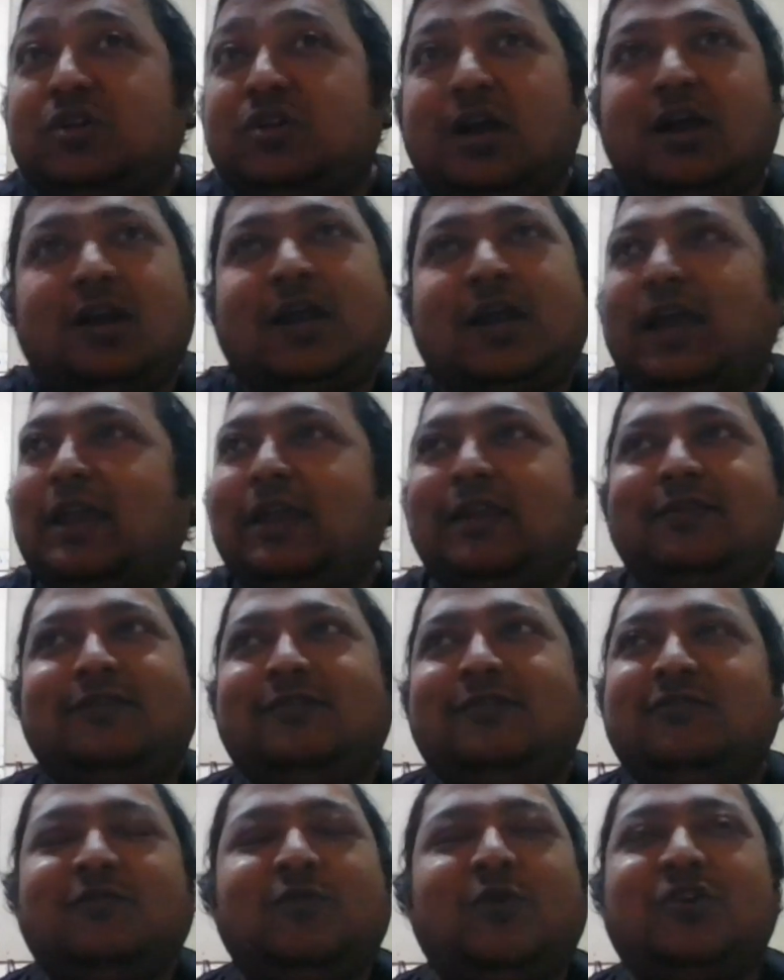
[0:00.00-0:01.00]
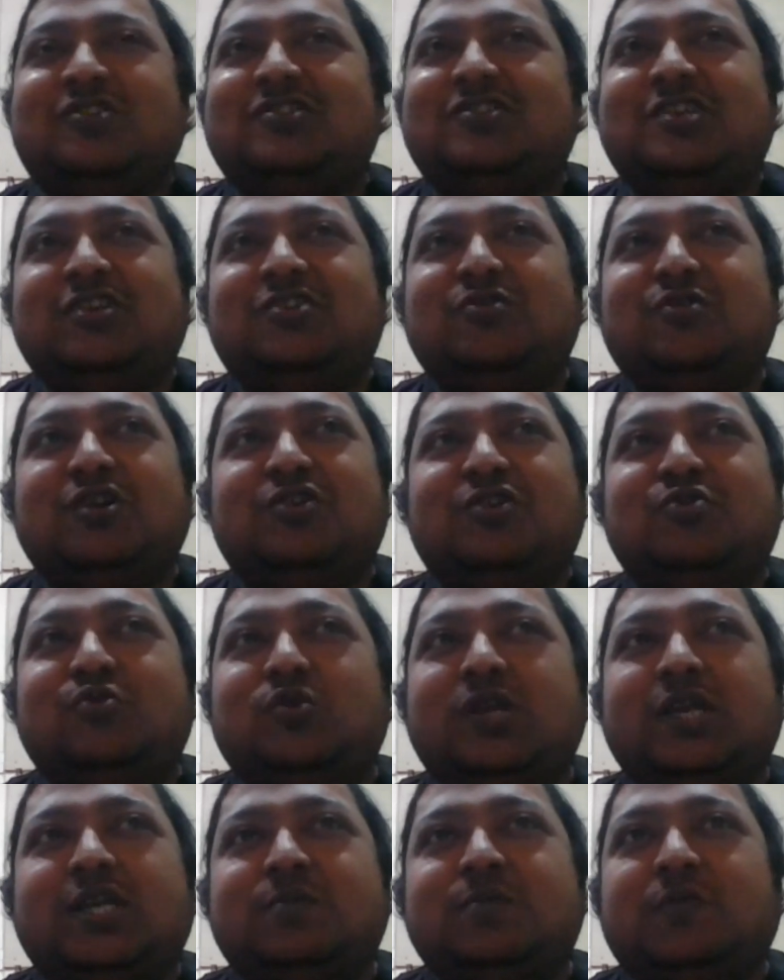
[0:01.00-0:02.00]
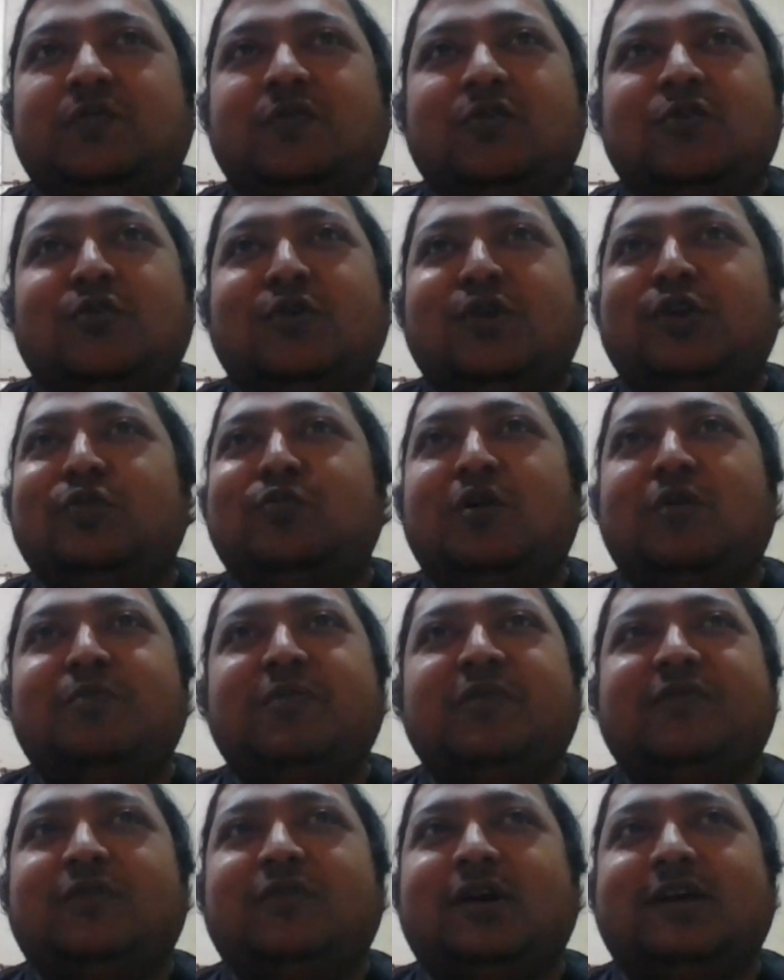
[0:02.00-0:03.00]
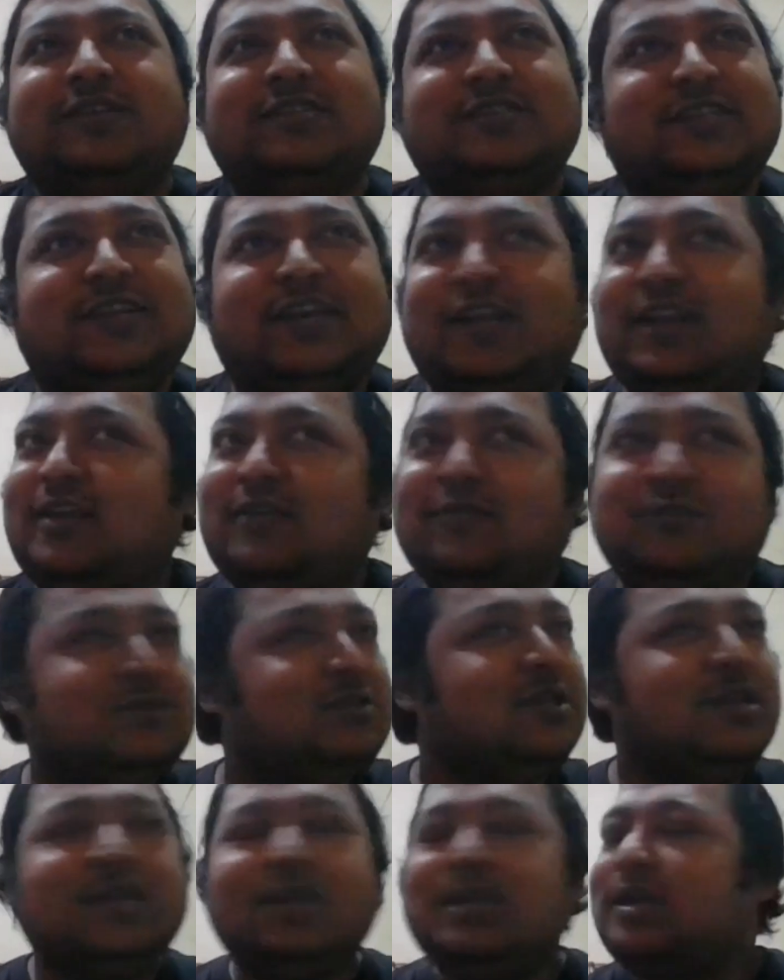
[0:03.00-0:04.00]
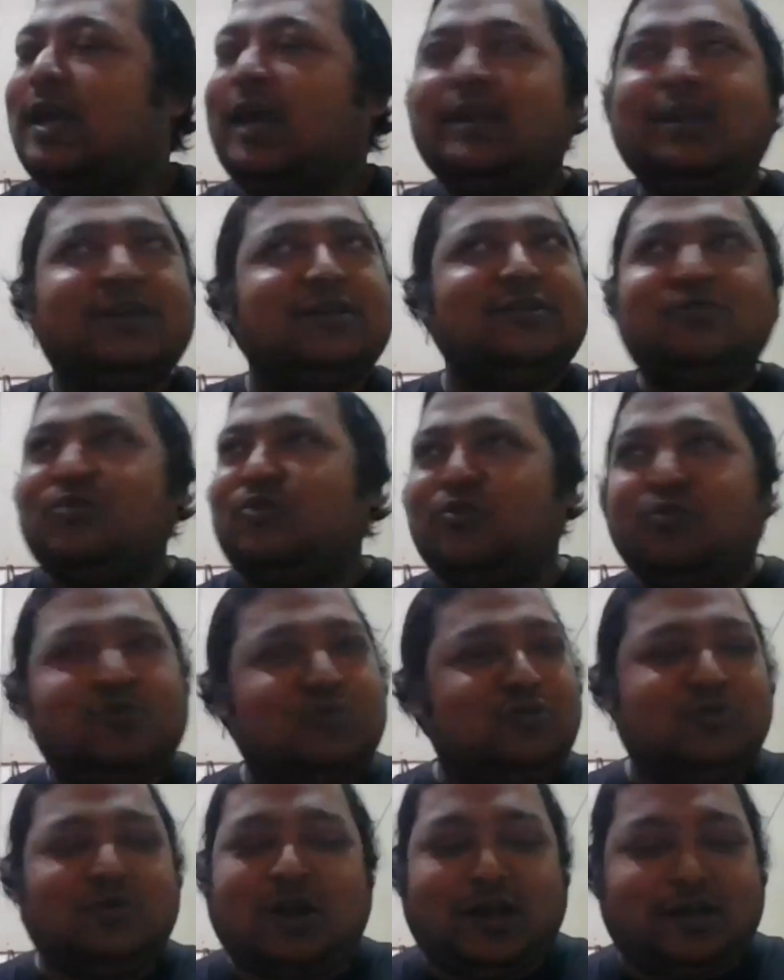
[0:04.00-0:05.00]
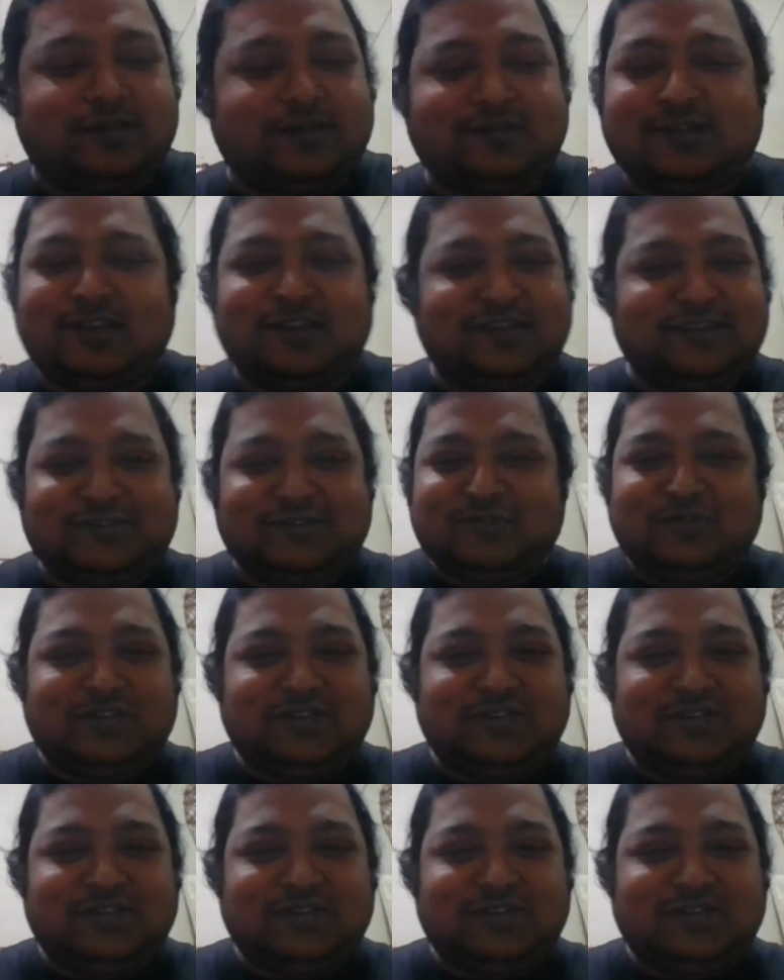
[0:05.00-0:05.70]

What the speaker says: Tushar, I watched Chichori 2 days before going to Bombay for casting, and I didn't know who to cast, and